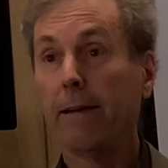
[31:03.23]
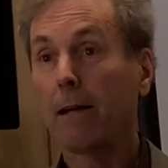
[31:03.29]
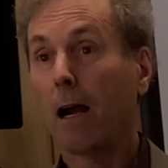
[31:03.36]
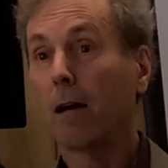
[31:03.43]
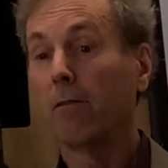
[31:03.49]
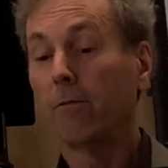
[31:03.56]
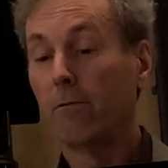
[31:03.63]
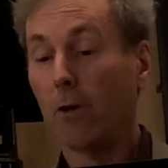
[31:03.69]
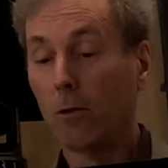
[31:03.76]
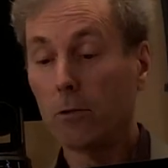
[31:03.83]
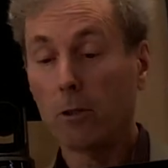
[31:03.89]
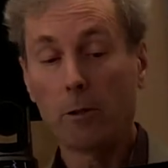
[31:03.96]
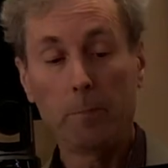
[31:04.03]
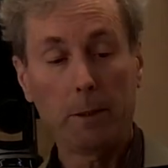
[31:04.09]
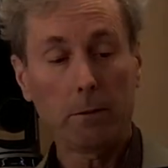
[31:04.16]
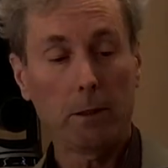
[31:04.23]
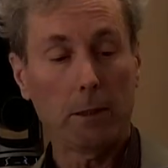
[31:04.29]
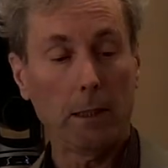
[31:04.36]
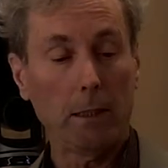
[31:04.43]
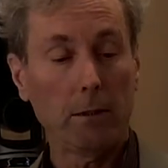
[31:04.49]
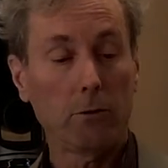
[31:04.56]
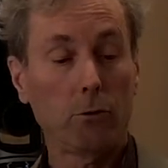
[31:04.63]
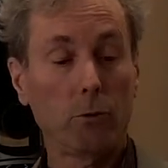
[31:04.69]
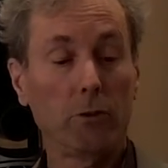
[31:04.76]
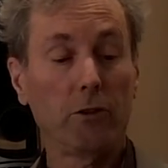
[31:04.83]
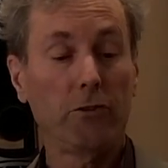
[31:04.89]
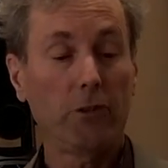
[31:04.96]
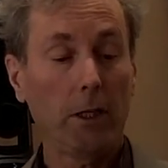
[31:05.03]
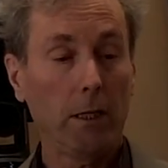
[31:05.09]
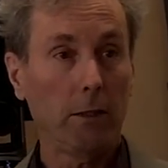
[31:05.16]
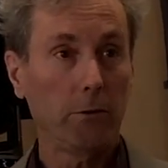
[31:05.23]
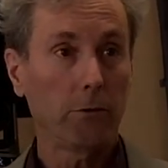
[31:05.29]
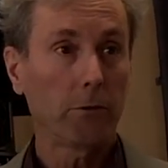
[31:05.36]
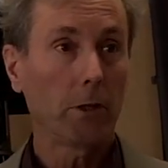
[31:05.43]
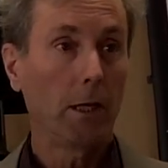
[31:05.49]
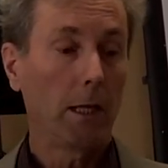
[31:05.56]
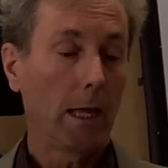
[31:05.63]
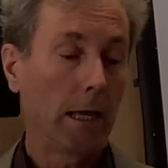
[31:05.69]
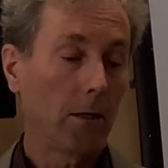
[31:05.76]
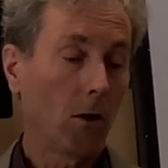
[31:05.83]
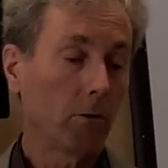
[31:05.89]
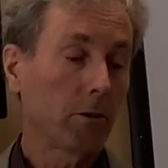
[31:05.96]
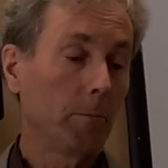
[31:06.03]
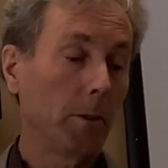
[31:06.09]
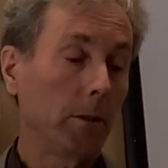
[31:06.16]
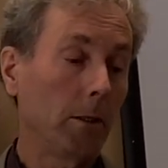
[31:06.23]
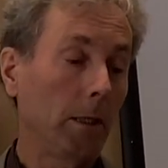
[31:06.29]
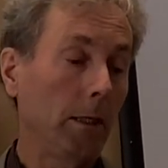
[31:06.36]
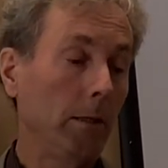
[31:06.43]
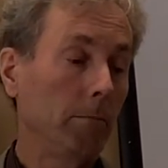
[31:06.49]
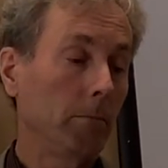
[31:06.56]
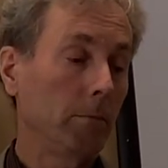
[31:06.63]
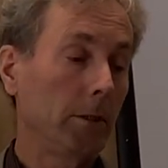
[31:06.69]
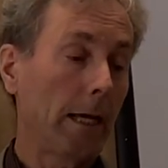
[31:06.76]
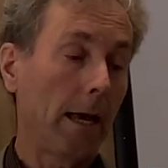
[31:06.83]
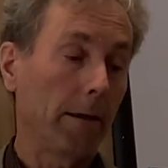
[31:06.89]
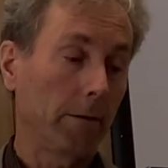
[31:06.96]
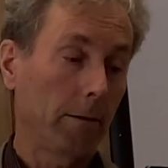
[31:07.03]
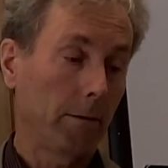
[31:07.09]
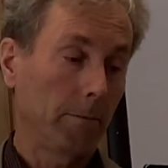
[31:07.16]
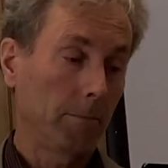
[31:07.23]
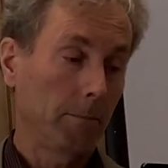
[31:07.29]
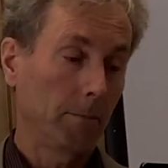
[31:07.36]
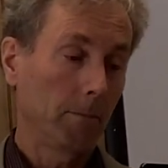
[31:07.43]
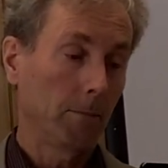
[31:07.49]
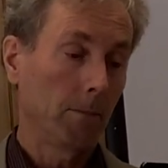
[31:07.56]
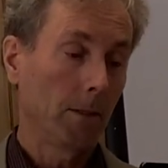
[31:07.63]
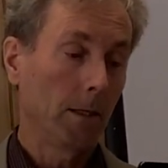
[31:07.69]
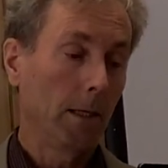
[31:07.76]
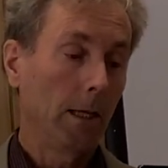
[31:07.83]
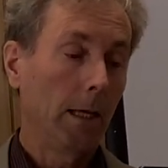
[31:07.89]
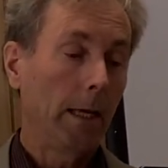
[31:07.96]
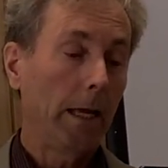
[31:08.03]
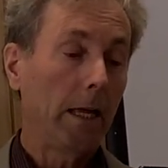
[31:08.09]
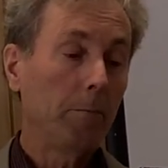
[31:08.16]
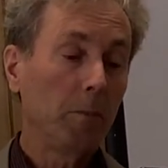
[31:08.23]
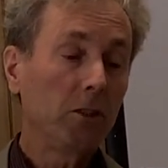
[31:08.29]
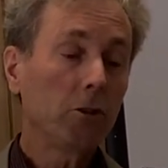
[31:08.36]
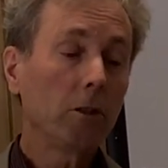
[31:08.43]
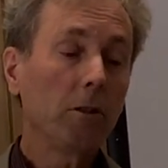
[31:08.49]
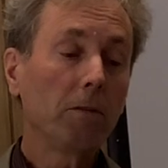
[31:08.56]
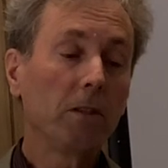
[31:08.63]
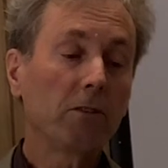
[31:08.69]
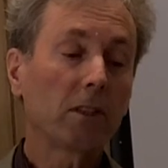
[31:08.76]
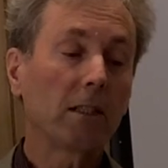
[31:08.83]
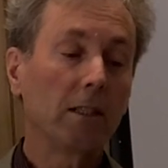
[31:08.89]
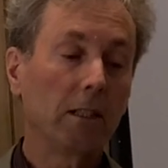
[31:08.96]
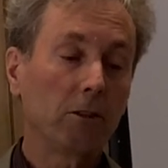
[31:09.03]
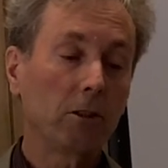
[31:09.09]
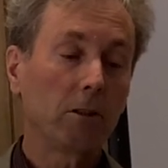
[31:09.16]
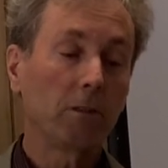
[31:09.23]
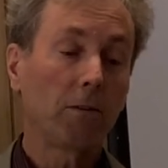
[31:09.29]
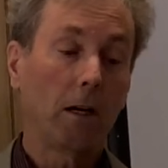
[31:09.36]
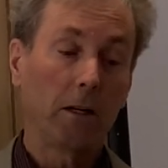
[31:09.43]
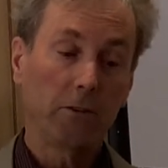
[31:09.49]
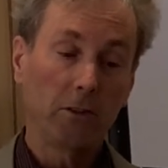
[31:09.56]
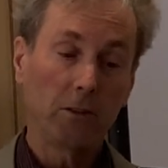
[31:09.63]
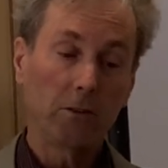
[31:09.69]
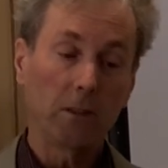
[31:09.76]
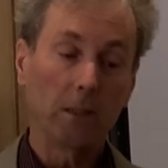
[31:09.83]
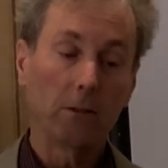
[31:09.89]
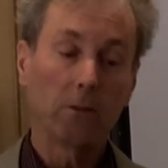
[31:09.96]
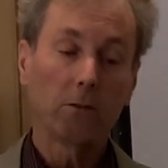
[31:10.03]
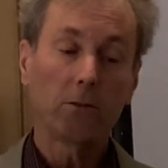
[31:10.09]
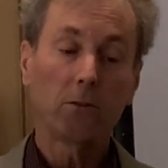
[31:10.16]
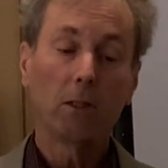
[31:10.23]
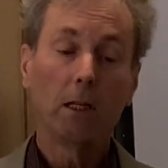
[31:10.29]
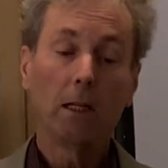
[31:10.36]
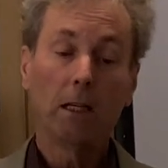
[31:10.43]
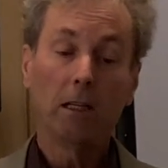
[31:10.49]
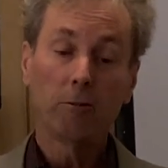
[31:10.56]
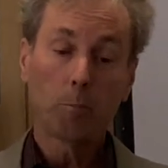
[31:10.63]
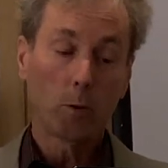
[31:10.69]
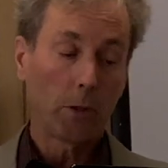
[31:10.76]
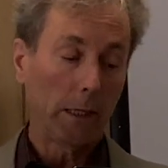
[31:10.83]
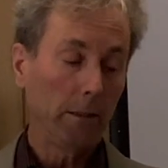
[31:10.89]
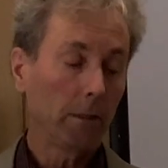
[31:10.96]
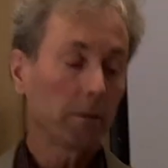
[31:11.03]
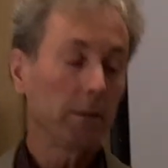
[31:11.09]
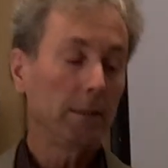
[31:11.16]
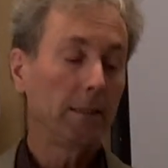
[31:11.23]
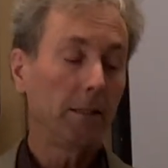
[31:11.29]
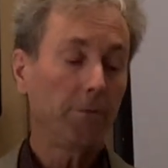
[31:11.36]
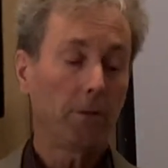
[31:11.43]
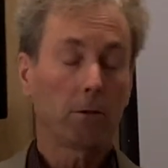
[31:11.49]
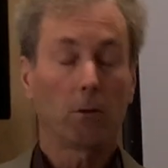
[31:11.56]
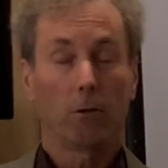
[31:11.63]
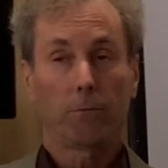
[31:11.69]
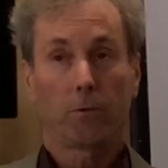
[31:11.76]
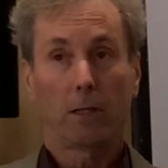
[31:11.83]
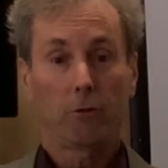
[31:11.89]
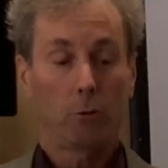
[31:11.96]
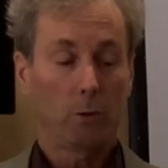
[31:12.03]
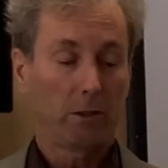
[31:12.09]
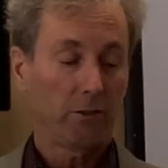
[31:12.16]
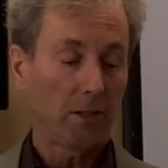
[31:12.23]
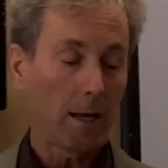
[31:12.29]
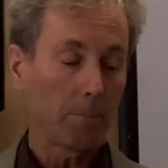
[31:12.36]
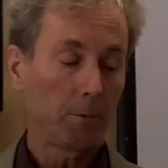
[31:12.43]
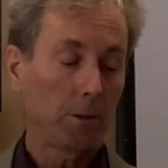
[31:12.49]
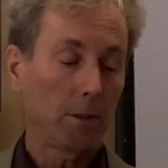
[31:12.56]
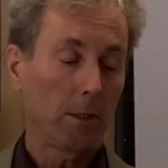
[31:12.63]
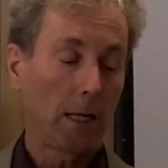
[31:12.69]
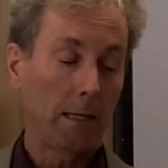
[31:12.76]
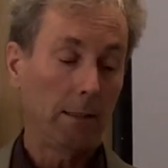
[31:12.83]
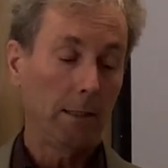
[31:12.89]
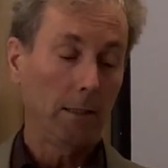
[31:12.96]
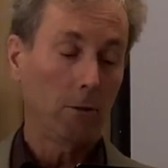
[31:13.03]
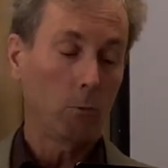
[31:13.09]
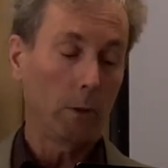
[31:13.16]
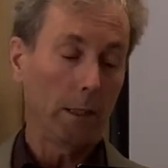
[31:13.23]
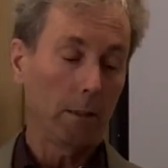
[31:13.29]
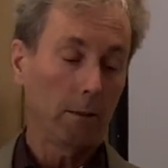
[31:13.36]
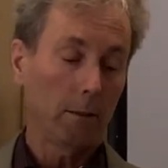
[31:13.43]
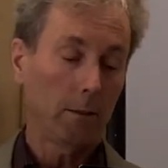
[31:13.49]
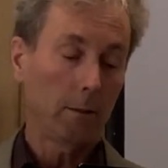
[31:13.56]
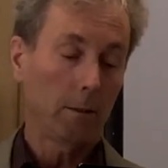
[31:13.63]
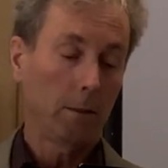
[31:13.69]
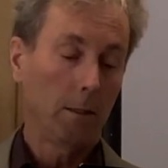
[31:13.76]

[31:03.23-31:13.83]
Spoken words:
our vulnerability to disease and ultimately death. Admission of this condition of our existence is perennially difficult for us to accept and deal with.